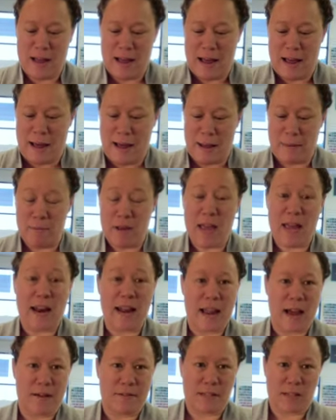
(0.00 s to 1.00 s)
And I
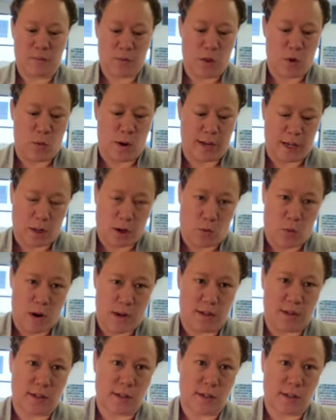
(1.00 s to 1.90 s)
have some of the regular ones.